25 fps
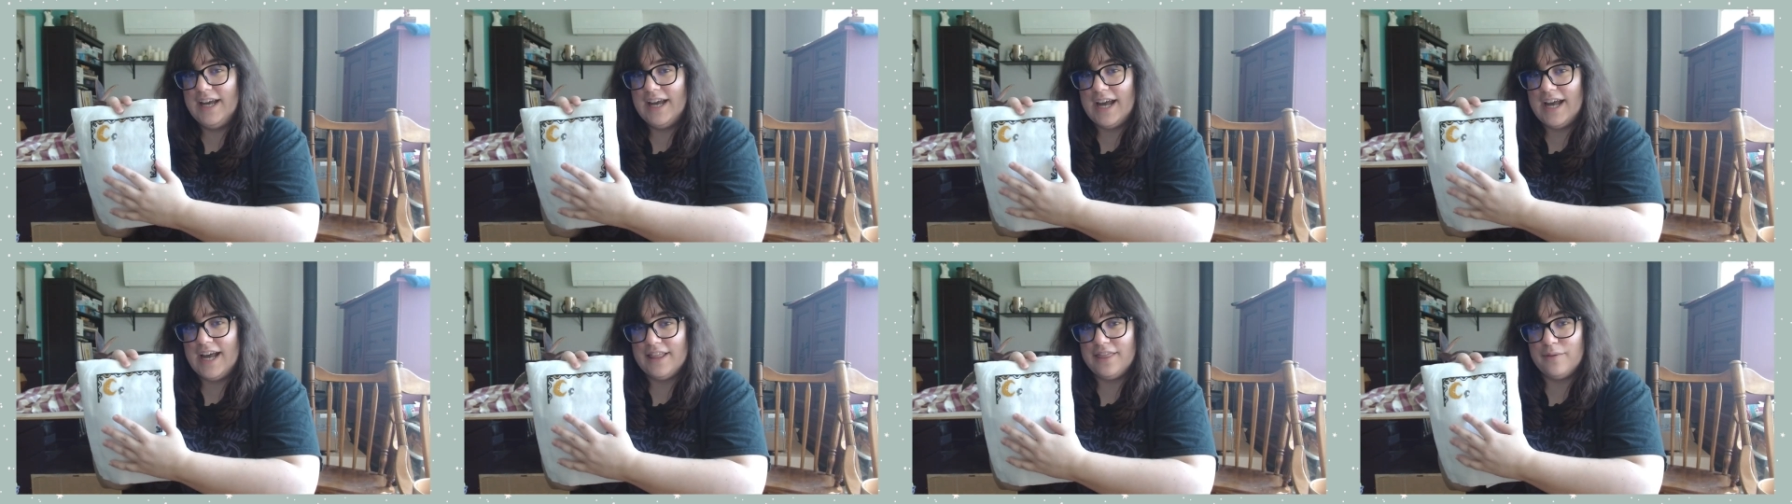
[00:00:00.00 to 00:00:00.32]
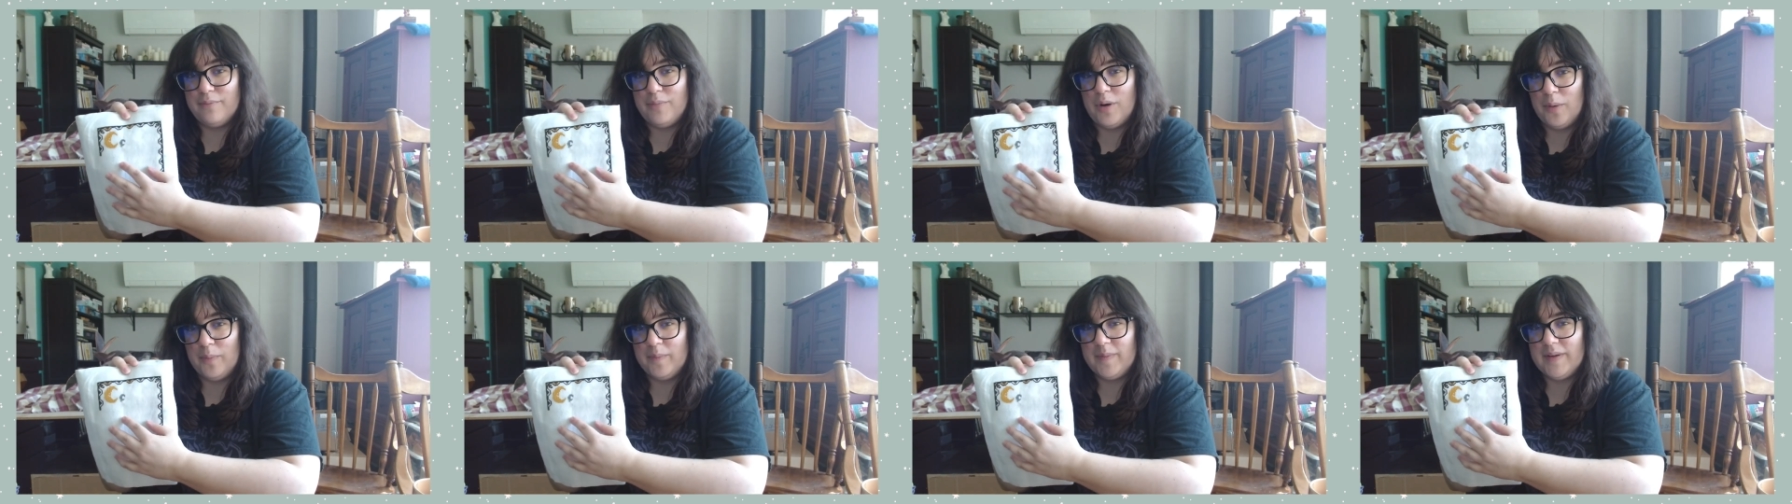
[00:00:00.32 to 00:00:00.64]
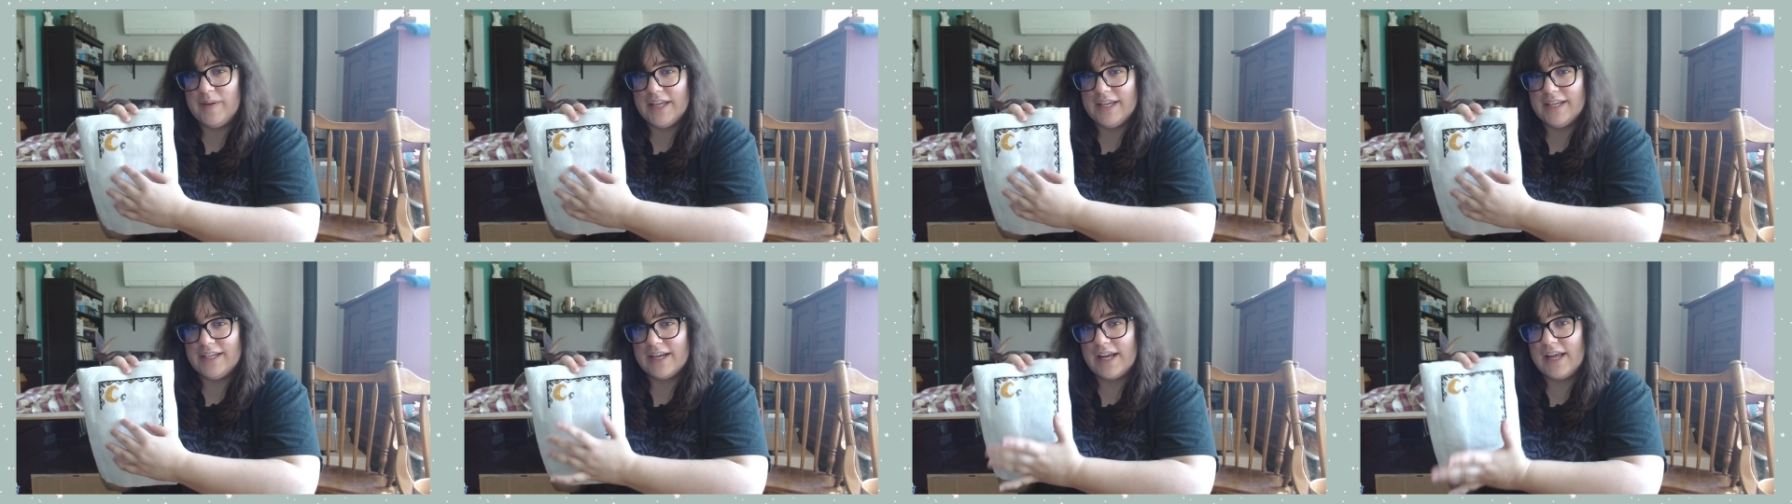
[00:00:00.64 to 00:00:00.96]
and the
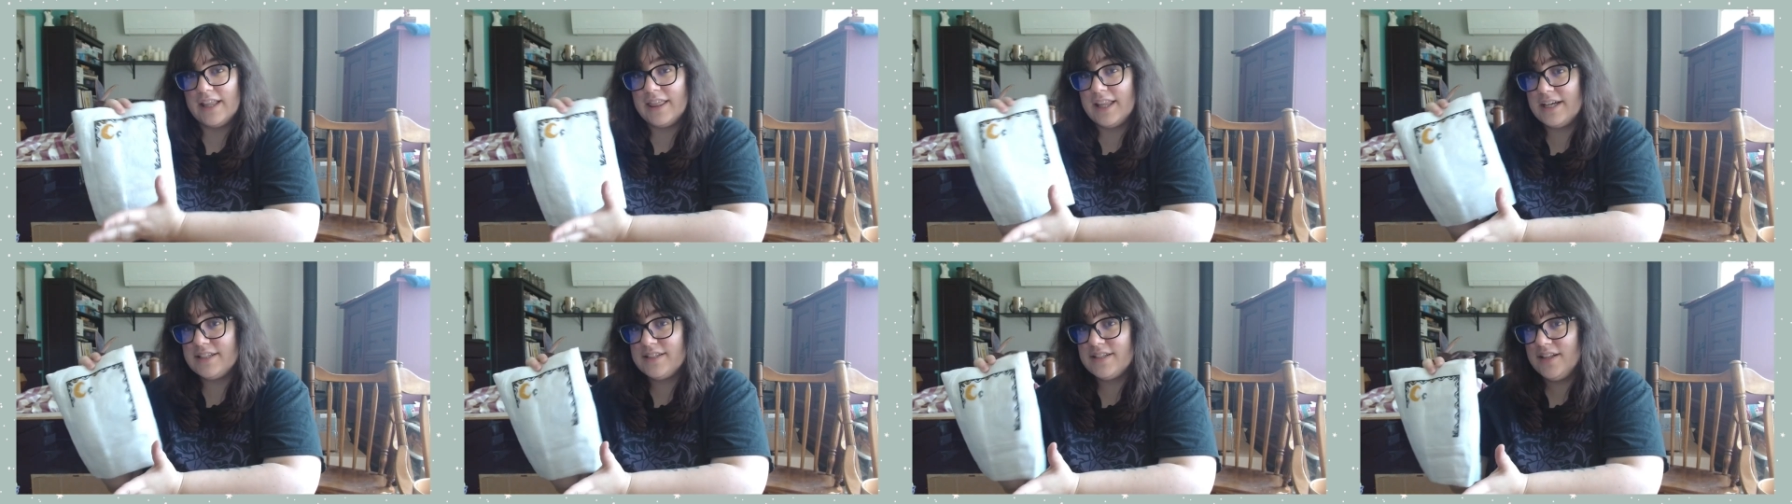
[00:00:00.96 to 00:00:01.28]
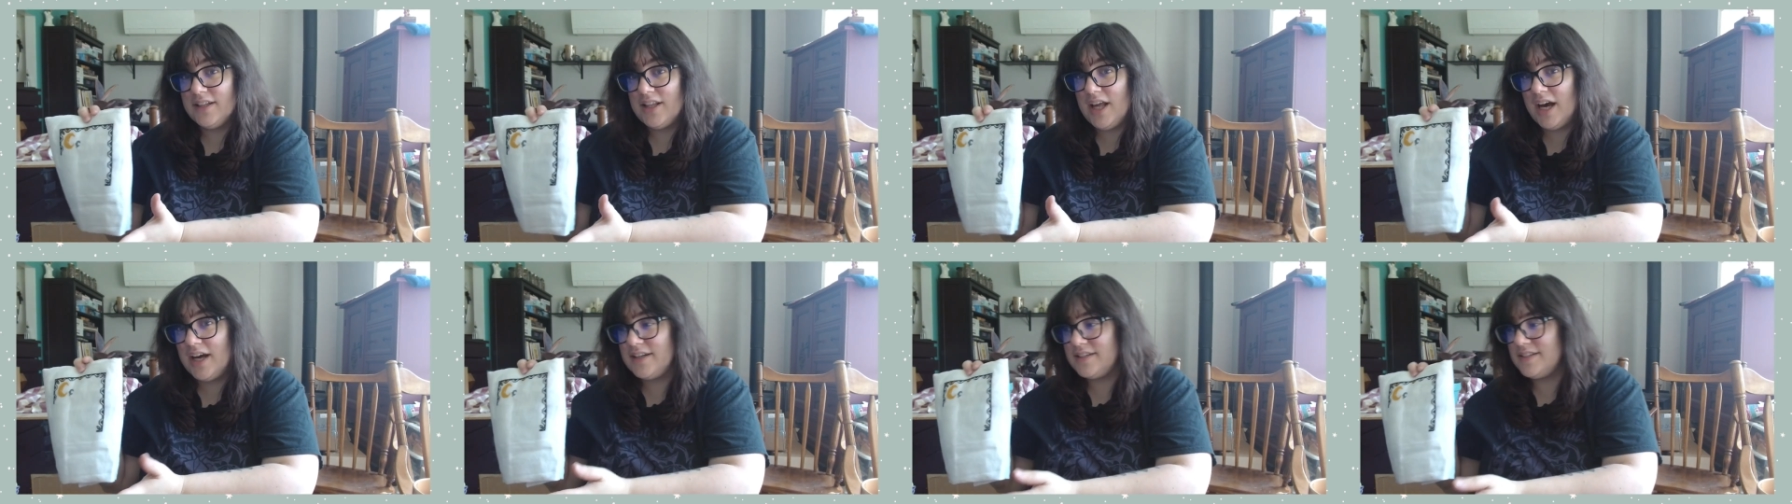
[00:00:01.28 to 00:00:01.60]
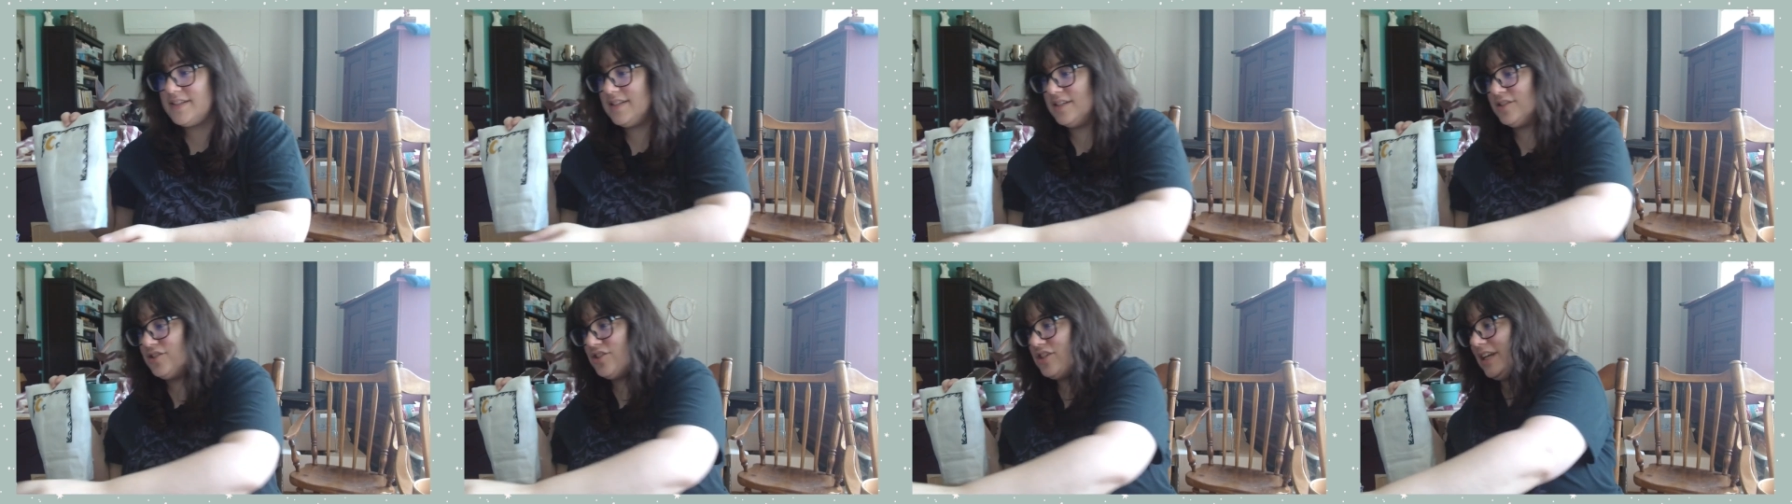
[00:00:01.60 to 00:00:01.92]
pumpkin, and that's a lot of
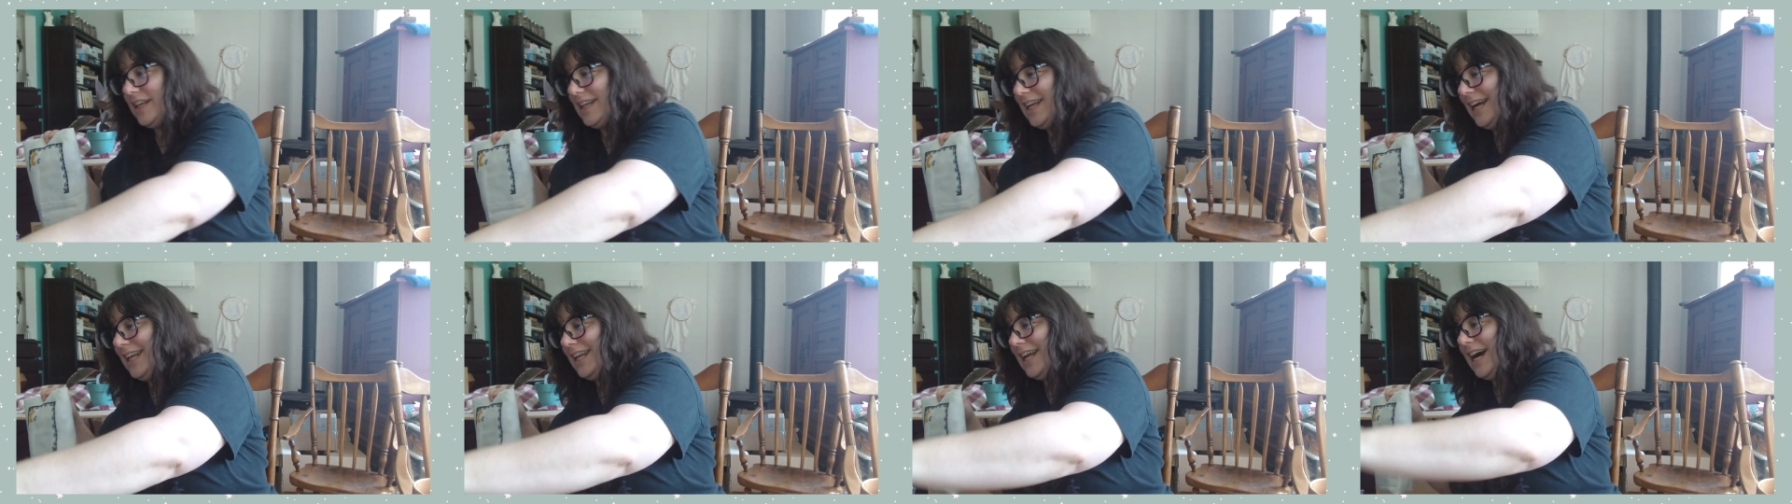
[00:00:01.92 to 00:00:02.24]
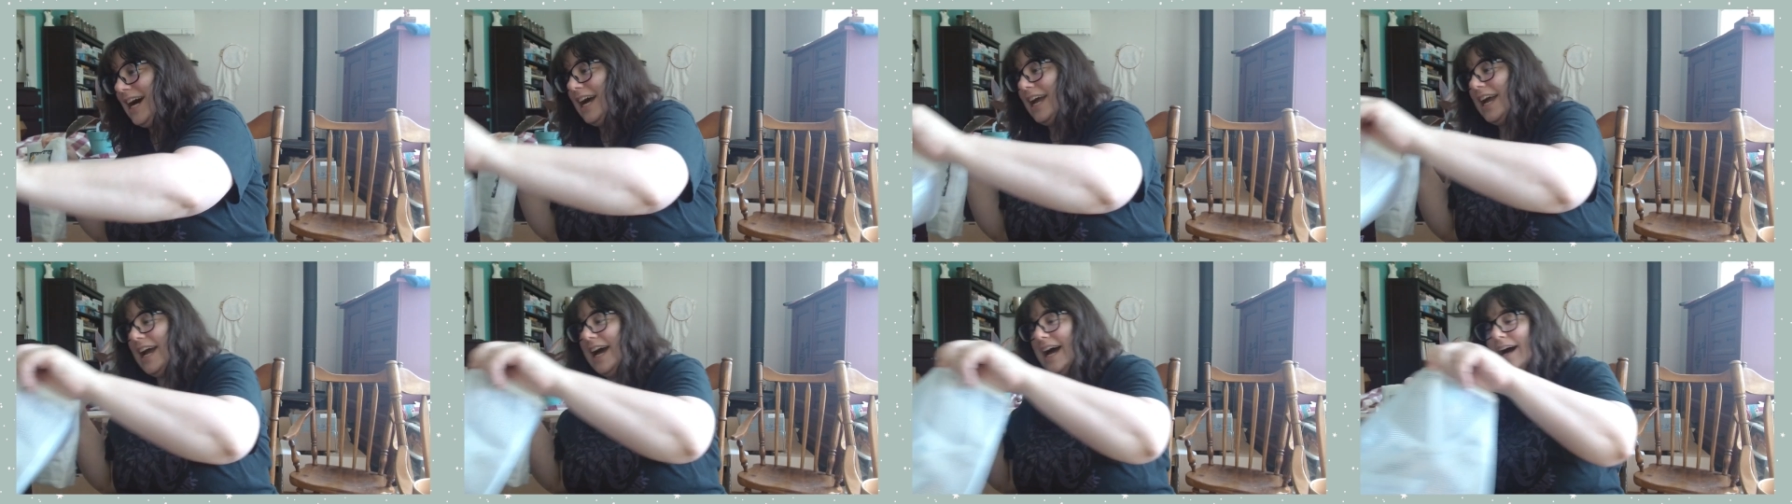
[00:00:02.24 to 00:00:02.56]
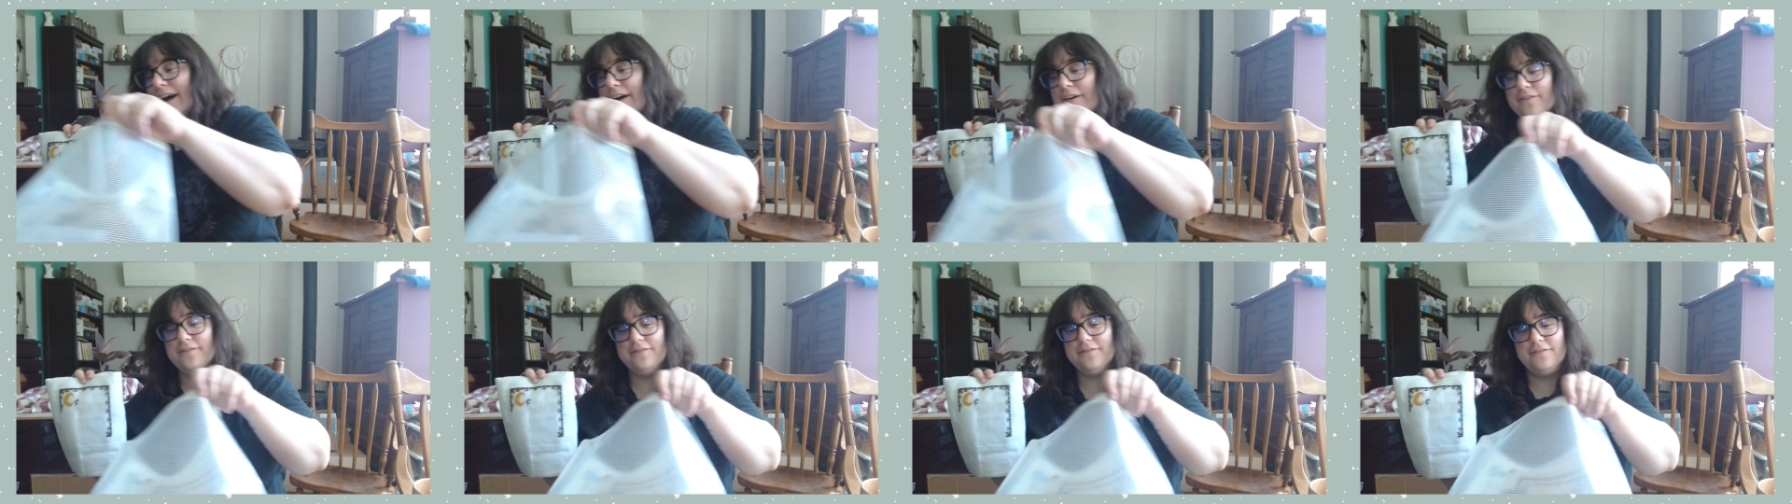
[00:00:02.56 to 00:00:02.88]
stitching, and I
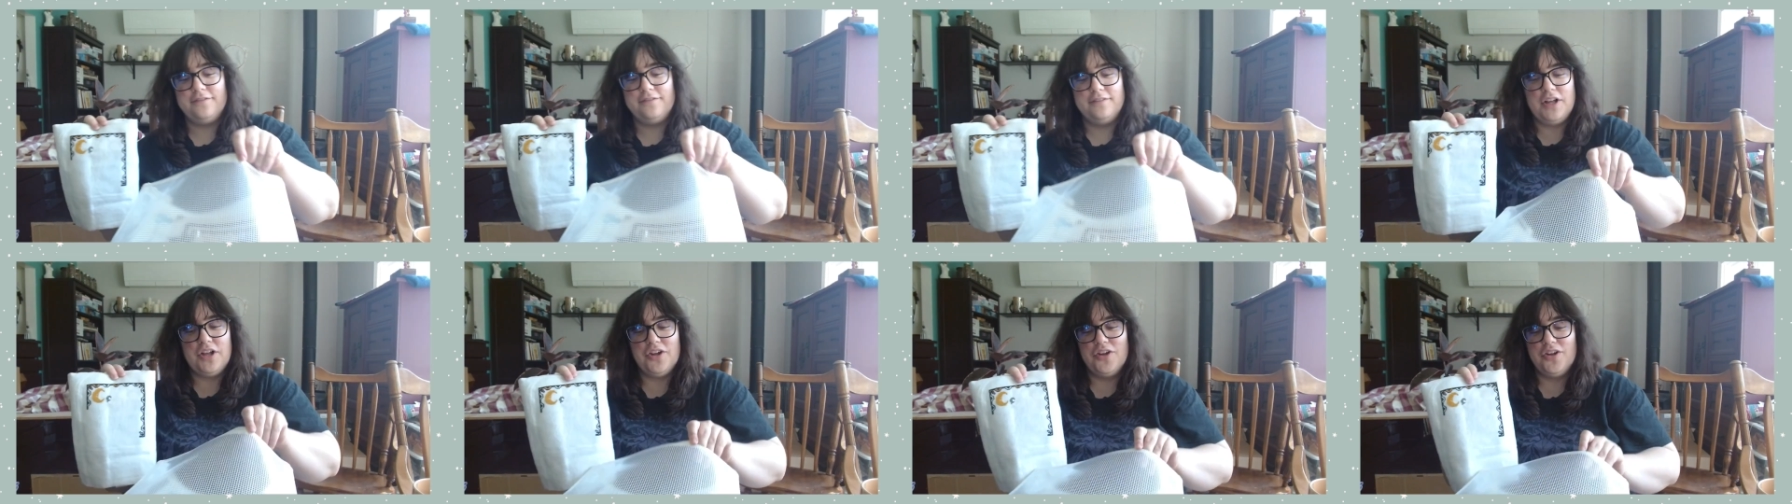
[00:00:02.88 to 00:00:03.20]
have